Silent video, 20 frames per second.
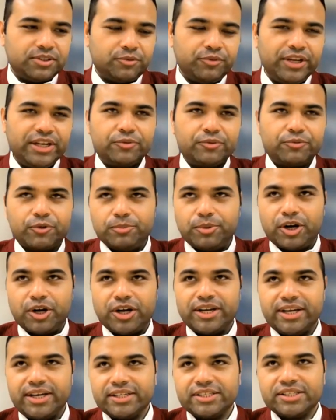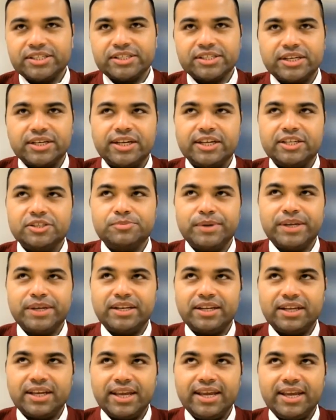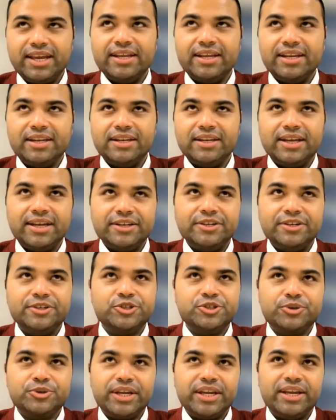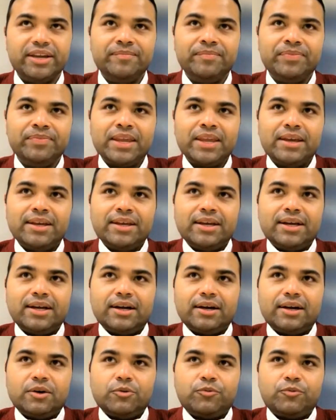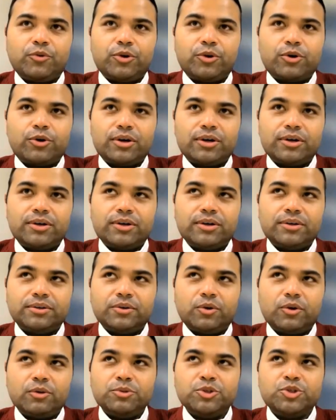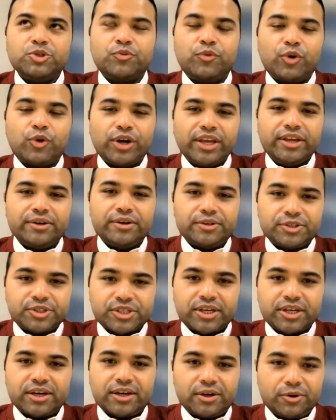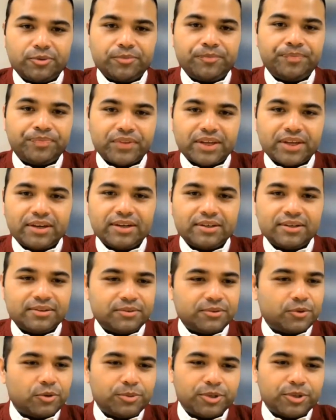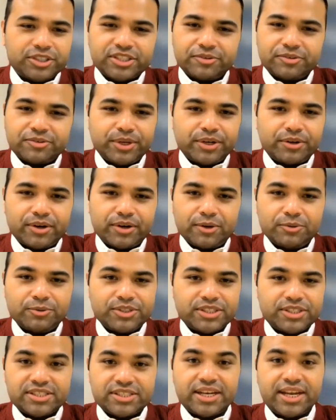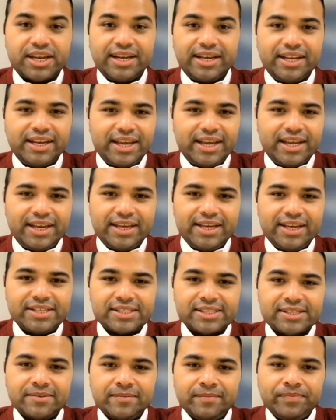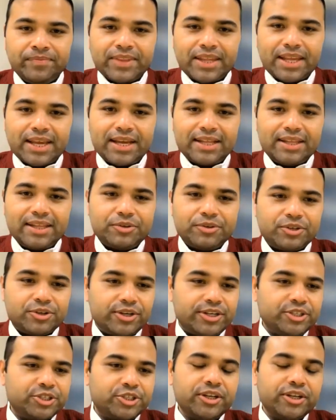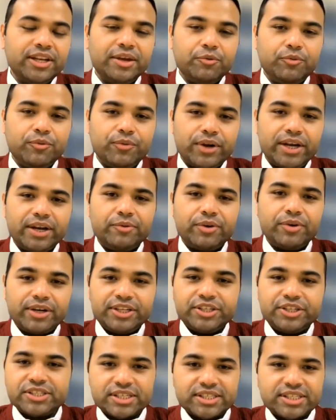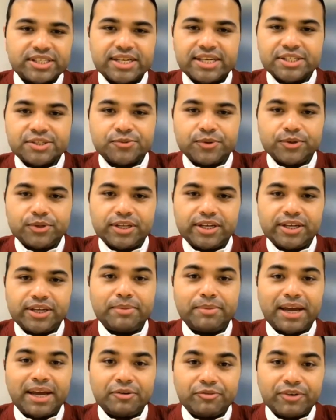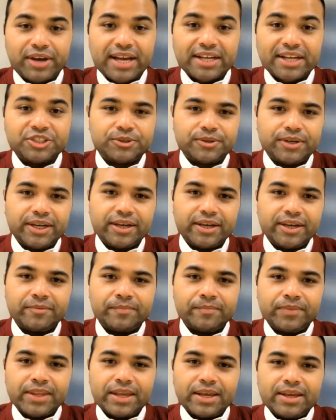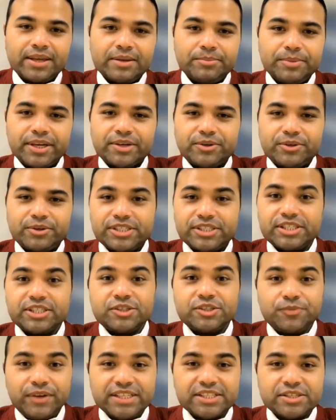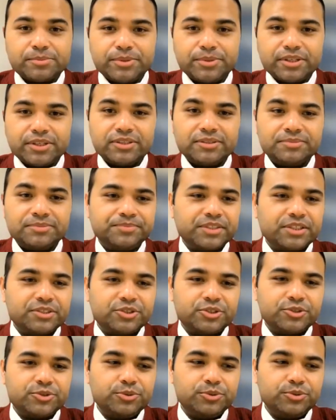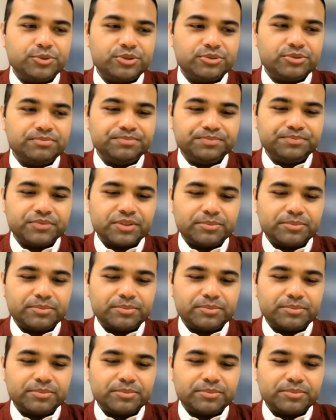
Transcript: the field of robotics has been in industry for almost 40 years now. Robots have been around since the 1980s, and they were traditionally very, very successful in manufacturing because it's feasible to